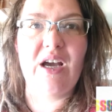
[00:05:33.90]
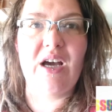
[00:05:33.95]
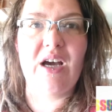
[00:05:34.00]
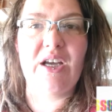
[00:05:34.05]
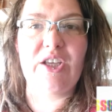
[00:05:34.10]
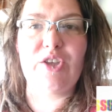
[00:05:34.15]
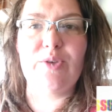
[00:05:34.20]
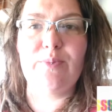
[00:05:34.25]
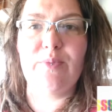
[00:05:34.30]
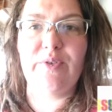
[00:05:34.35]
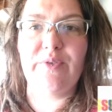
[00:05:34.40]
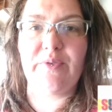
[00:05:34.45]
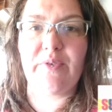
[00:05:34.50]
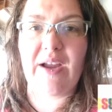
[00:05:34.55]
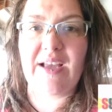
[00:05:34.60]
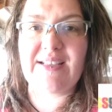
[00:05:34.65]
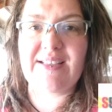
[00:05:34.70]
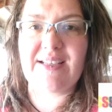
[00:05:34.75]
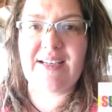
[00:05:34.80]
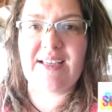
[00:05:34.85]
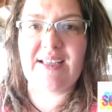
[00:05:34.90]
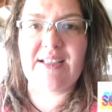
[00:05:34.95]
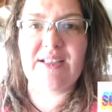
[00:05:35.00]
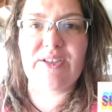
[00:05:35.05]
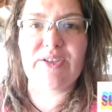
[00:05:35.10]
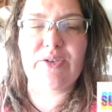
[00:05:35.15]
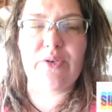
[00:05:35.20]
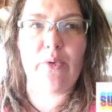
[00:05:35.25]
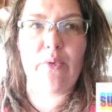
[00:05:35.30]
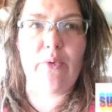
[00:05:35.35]
Uh, you move
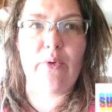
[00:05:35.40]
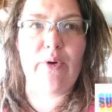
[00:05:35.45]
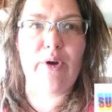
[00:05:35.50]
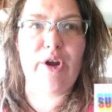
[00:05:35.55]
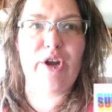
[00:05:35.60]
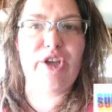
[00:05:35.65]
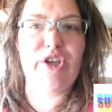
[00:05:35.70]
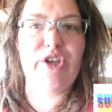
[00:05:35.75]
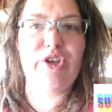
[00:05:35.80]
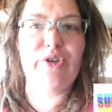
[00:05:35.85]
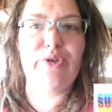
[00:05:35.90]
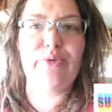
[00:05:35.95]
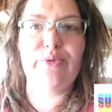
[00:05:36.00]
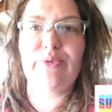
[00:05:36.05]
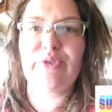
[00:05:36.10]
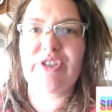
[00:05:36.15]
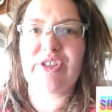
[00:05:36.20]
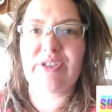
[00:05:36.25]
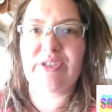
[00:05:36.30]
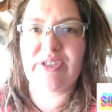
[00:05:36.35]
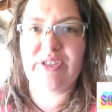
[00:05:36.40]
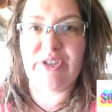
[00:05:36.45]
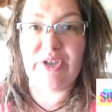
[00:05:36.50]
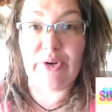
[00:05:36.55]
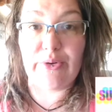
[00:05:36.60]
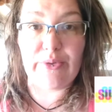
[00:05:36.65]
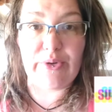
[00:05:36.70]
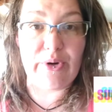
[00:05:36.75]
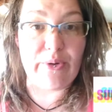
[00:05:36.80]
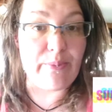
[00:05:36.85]
residence or you just
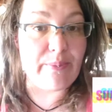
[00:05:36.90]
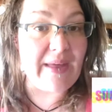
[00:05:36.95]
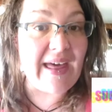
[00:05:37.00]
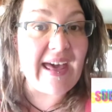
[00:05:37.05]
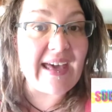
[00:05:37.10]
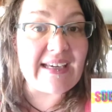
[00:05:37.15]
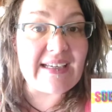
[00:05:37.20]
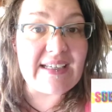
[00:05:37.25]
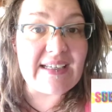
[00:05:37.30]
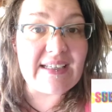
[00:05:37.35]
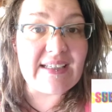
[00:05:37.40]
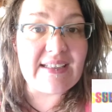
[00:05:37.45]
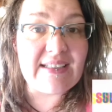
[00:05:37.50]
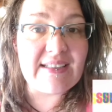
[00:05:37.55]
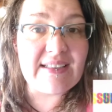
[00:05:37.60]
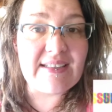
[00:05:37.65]
don't go back